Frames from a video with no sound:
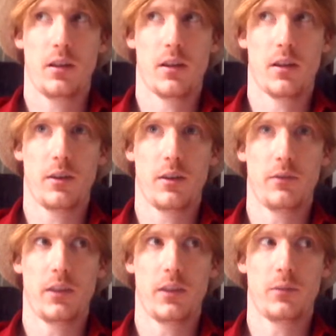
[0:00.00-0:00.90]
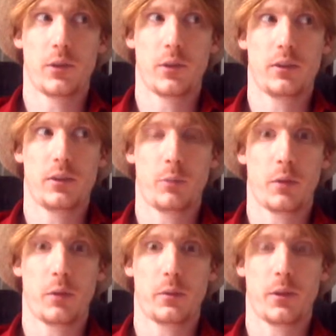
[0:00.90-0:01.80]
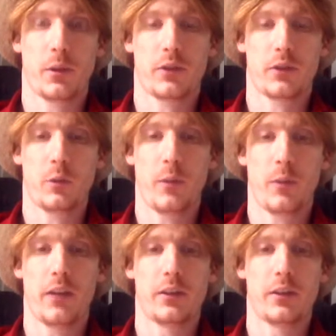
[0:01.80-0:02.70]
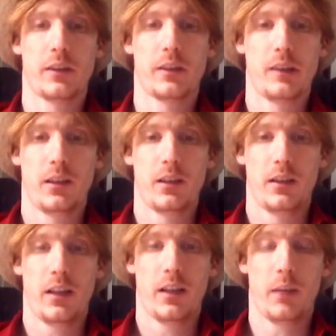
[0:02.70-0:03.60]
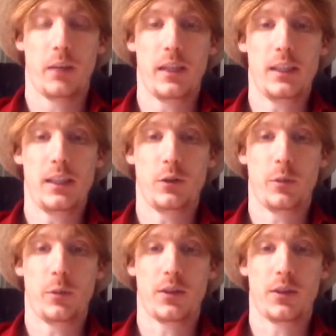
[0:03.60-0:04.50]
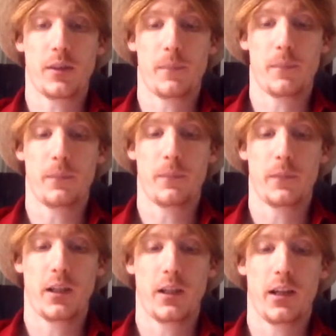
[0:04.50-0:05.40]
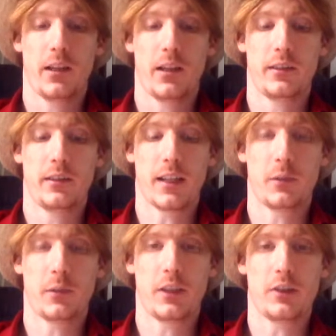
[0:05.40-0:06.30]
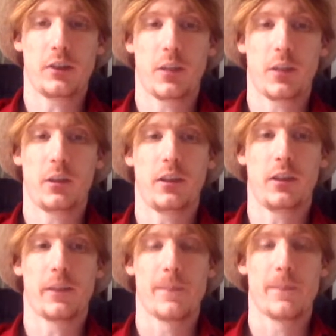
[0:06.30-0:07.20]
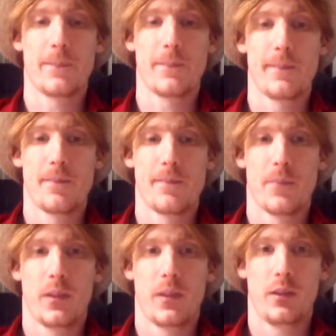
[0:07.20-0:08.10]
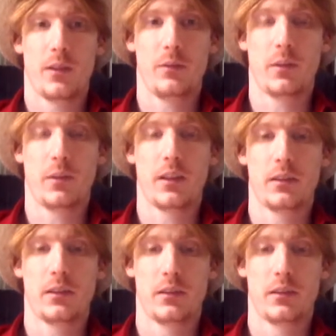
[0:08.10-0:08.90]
although it works in a probably questionable manner. I may need to put some documentation comment in there to